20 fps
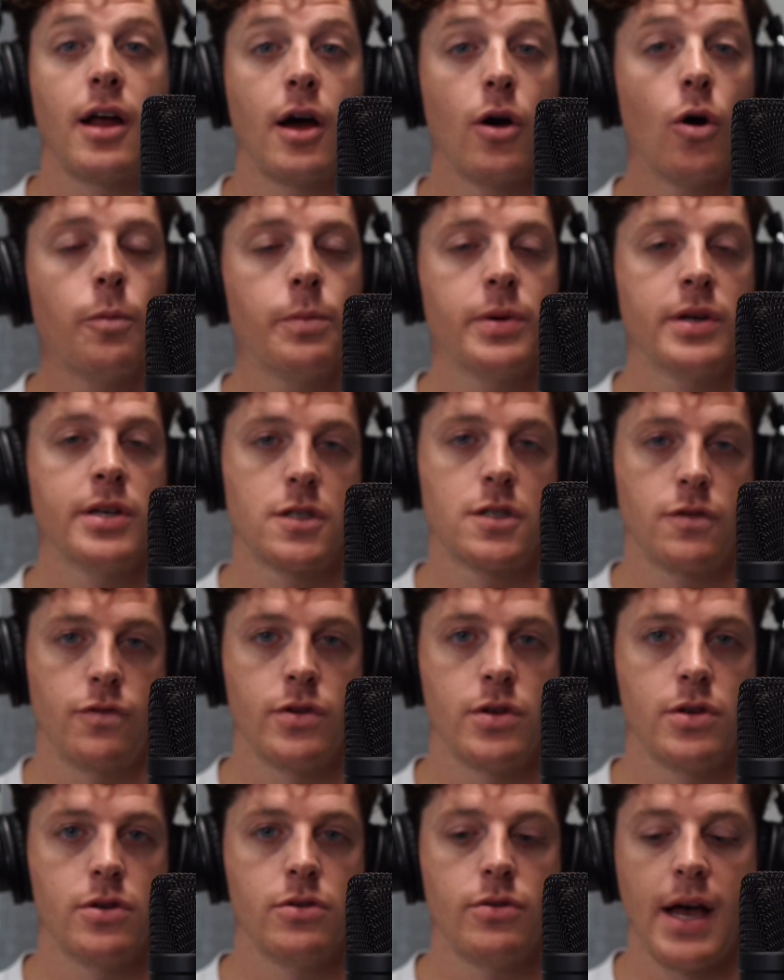I hope it is for
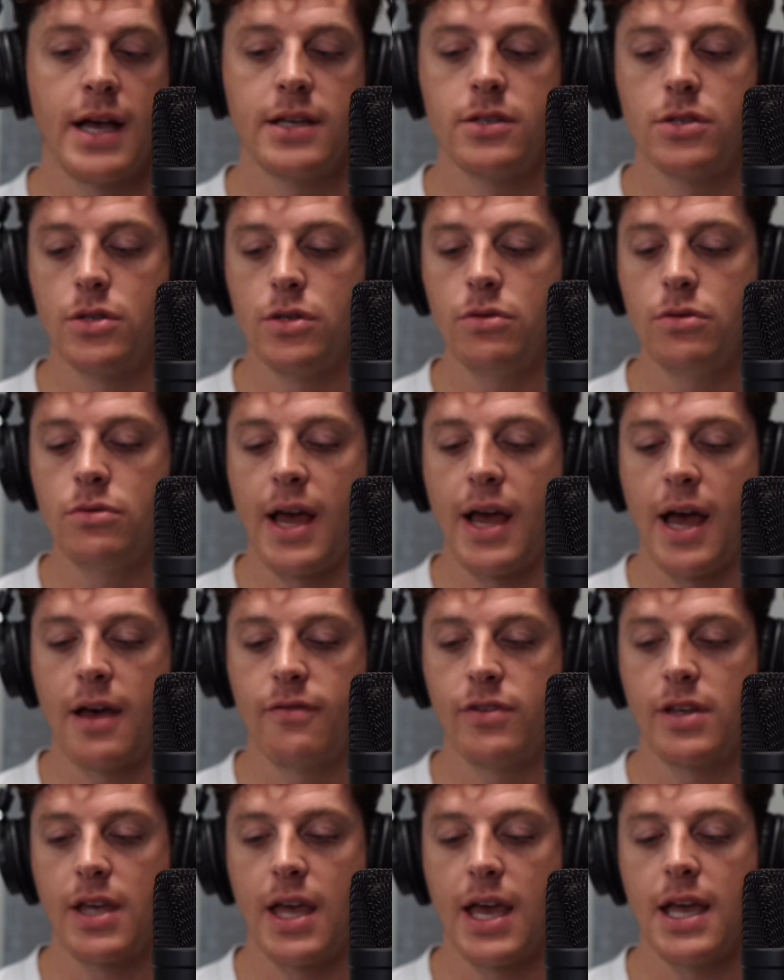you as you
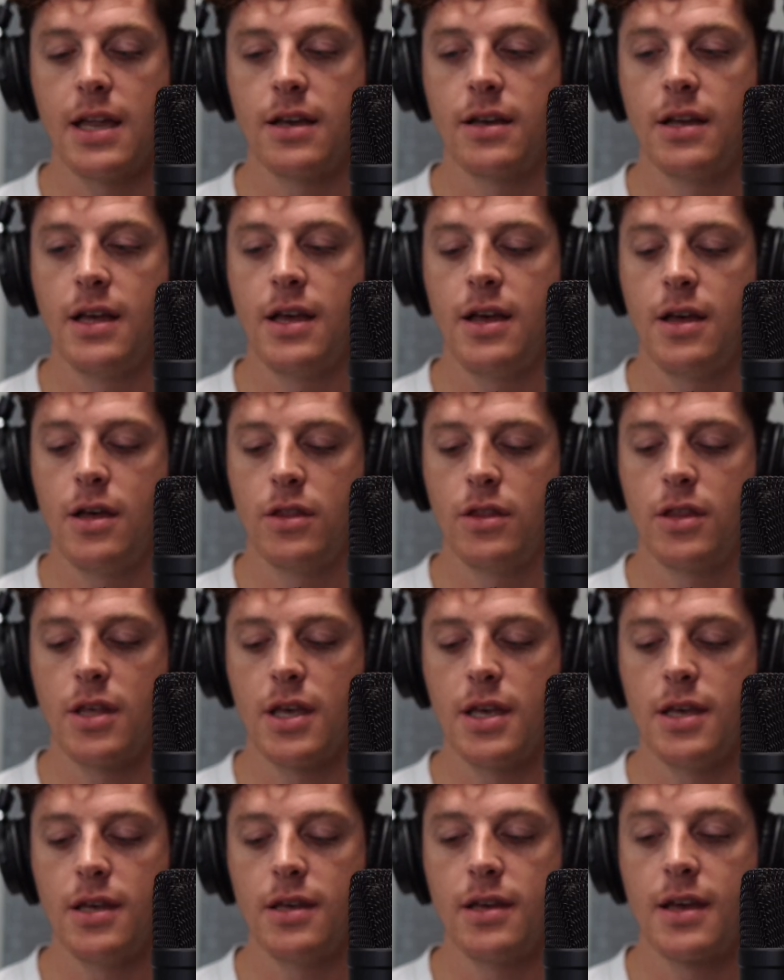navigate
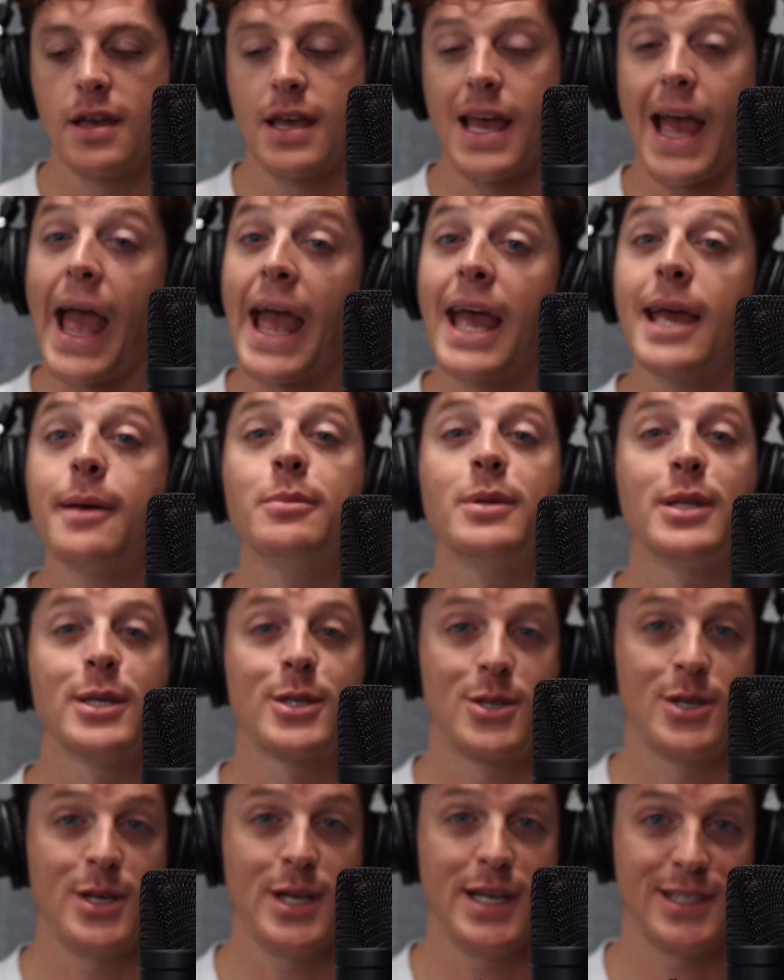the
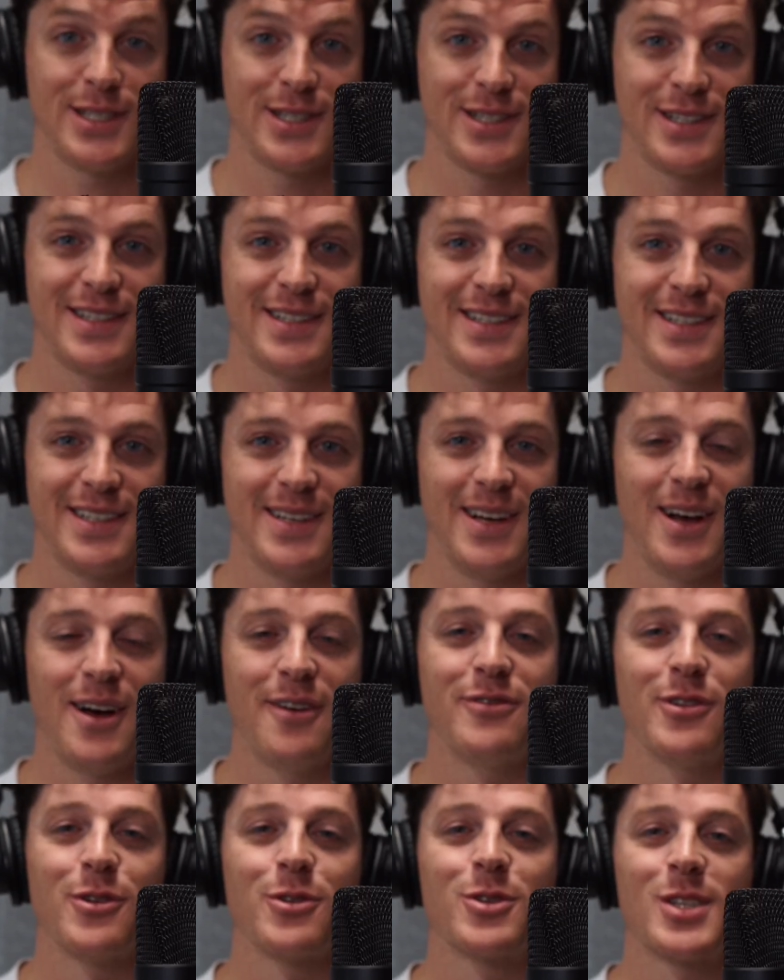aimlessness
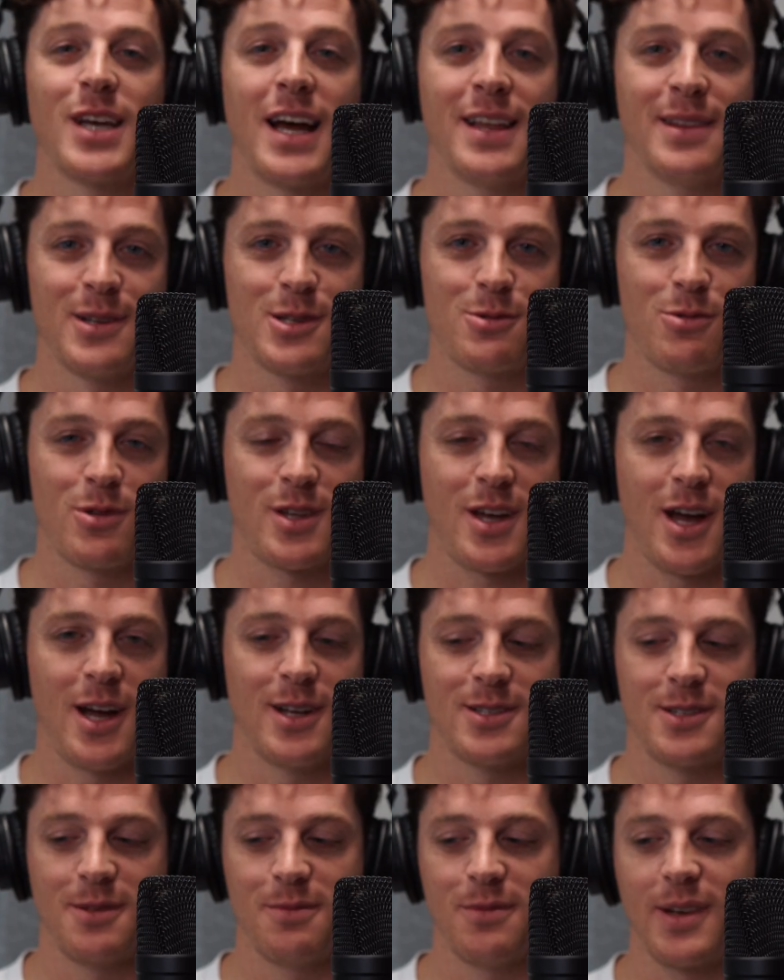of your silence with God
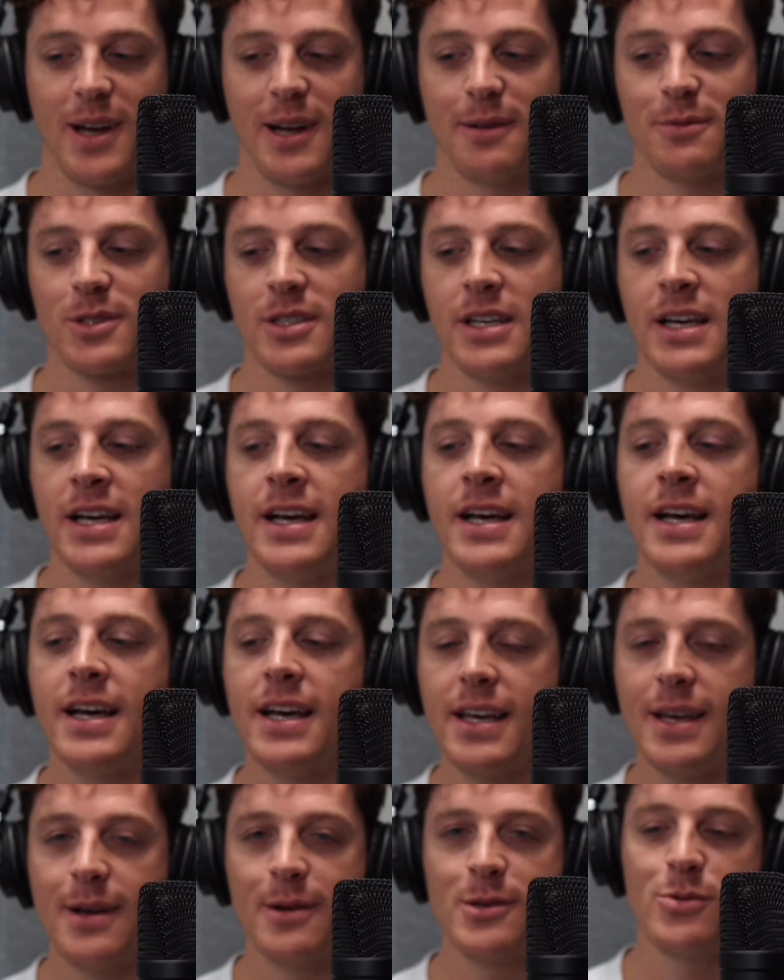sometimes.
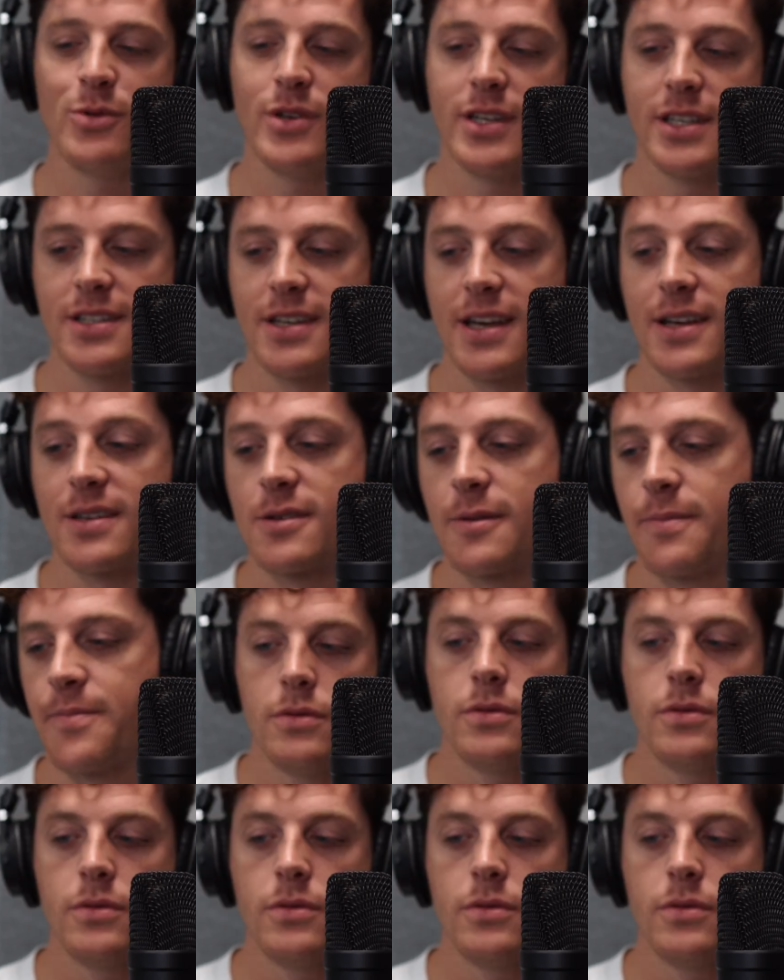Here's what he says.